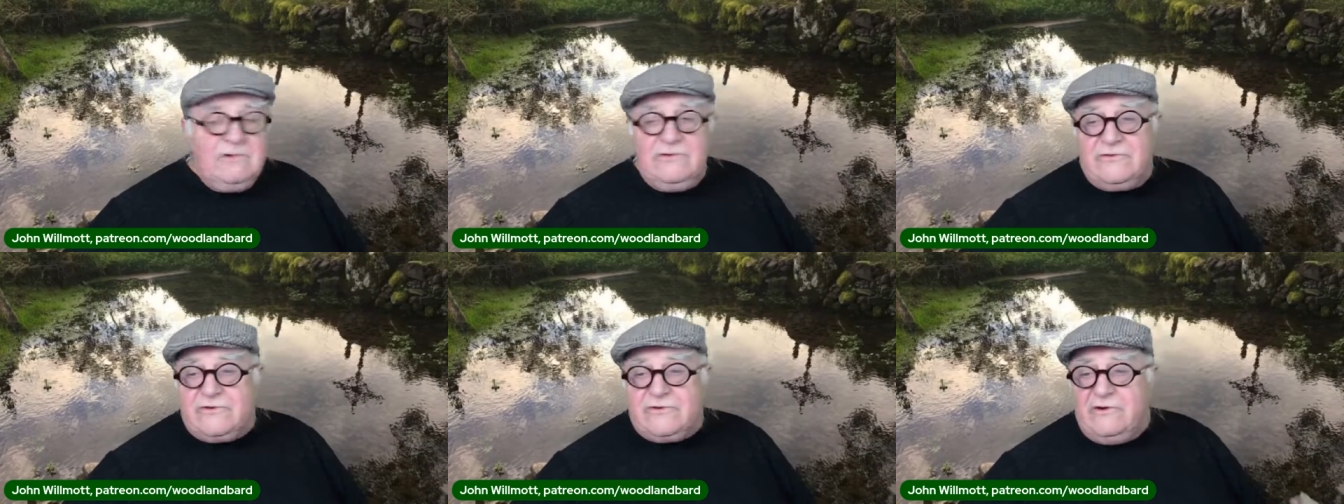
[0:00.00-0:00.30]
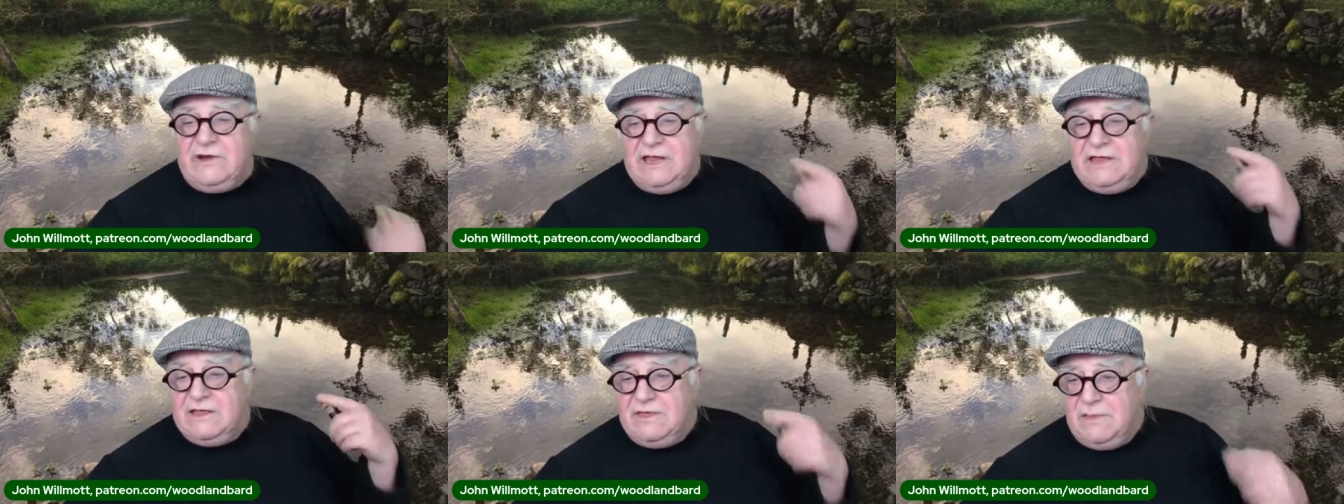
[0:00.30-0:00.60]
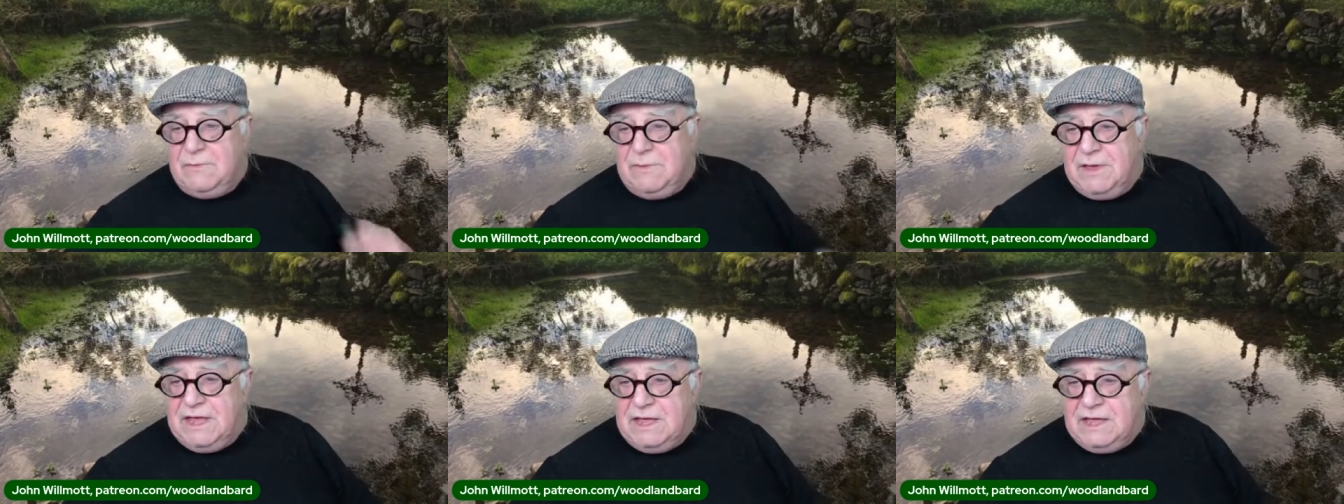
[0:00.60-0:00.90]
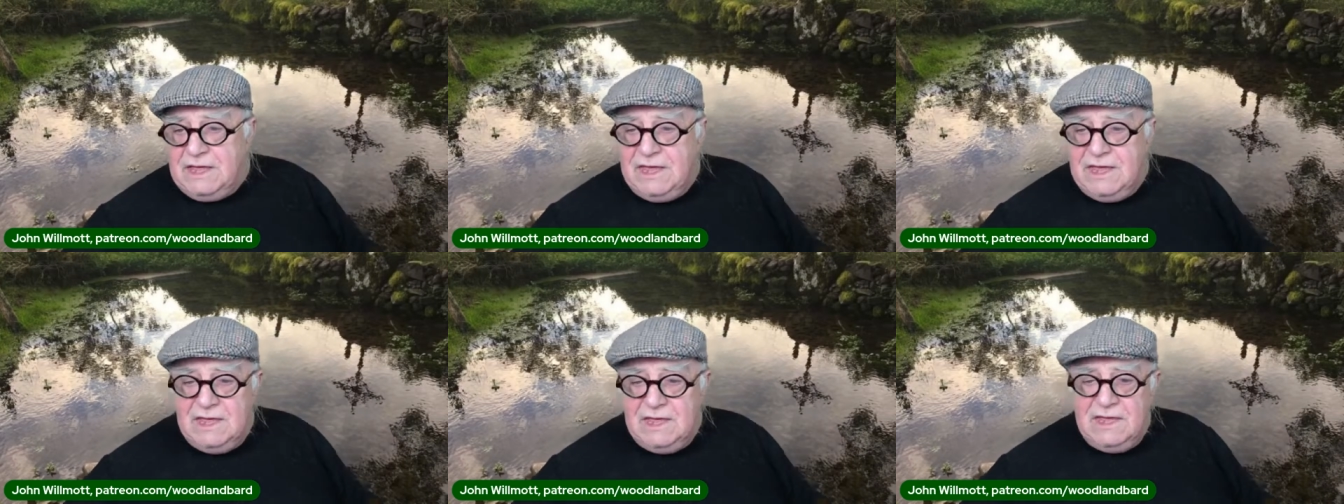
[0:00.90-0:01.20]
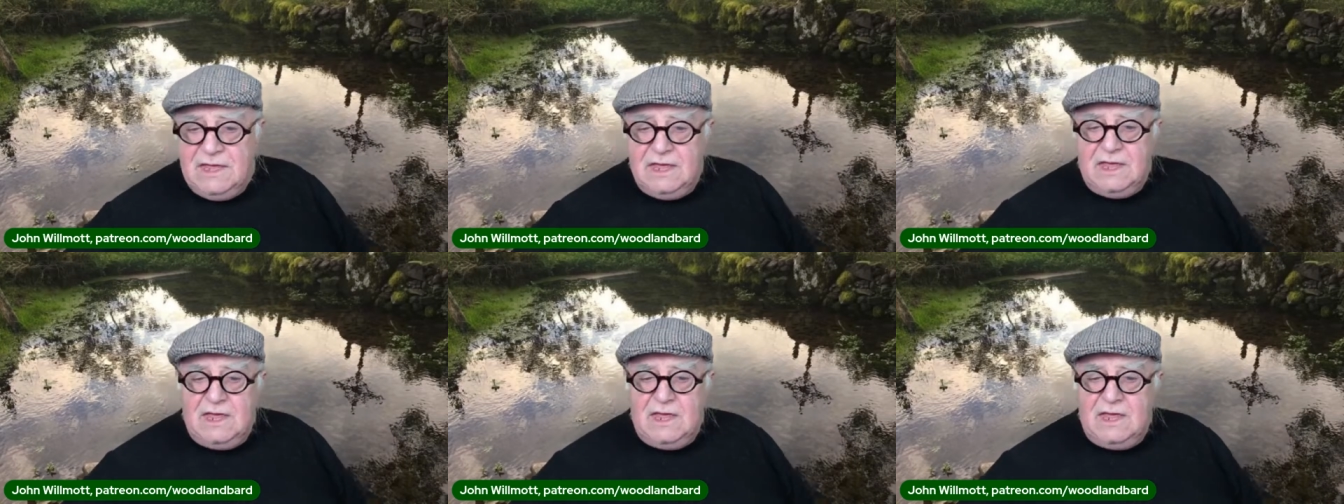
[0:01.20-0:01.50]
screen at the back
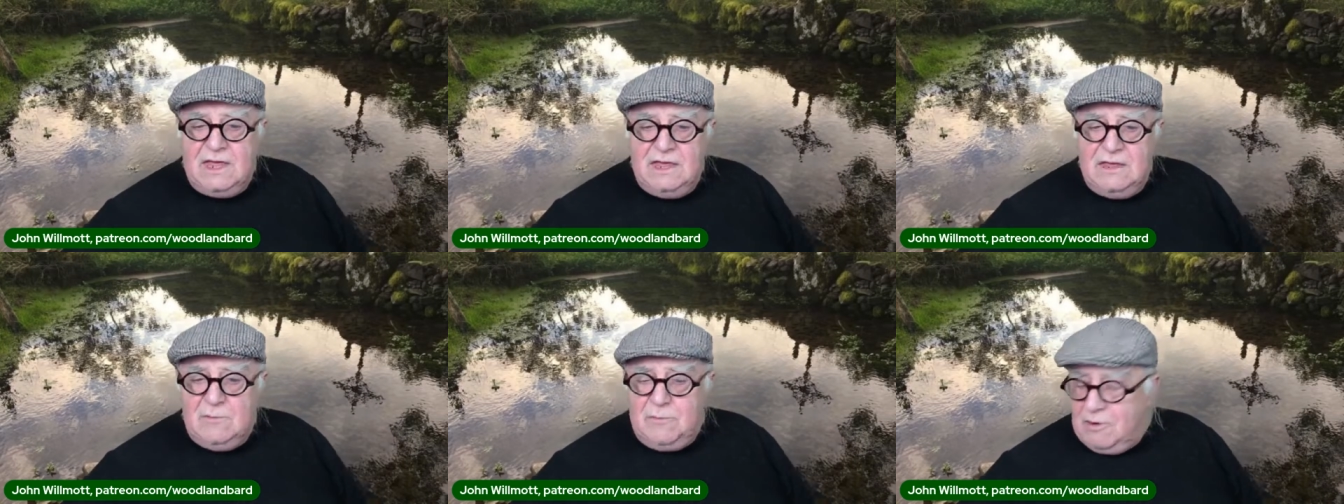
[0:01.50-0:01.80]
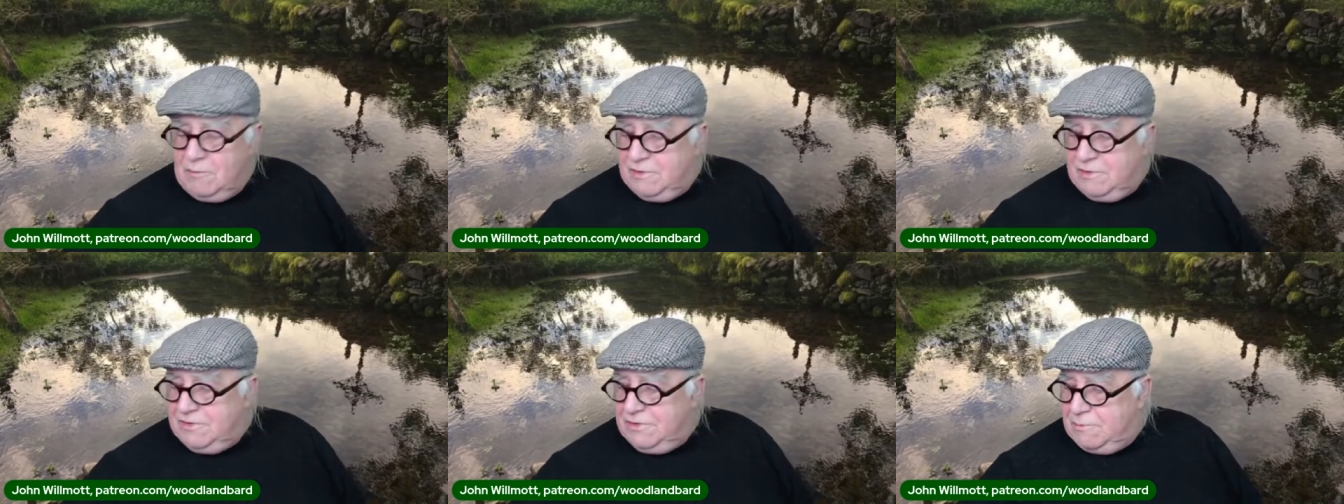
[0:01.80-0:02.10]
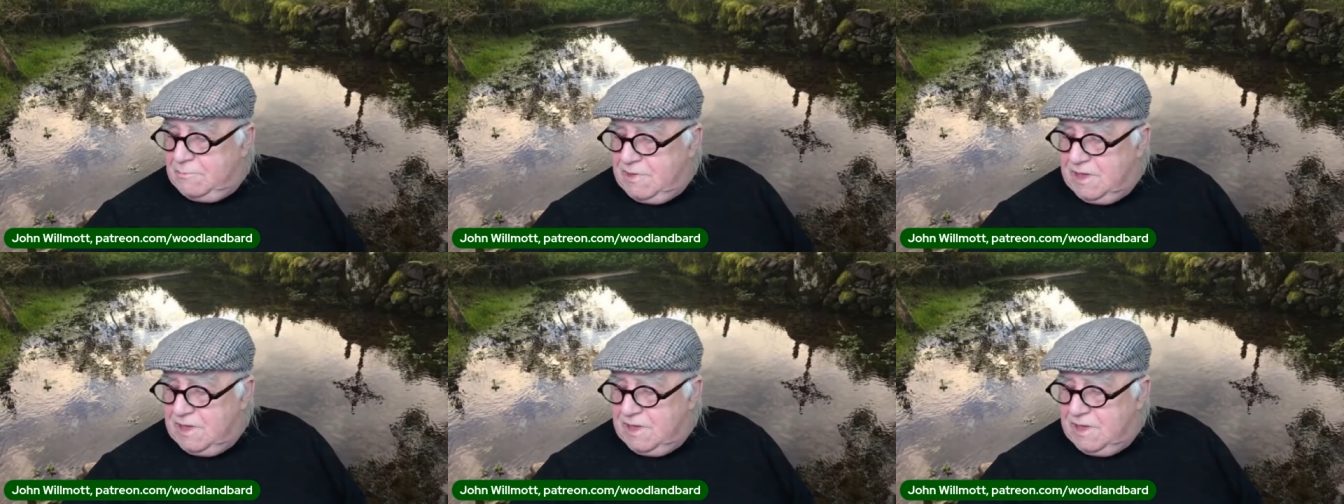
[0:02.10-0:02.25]
here, you probably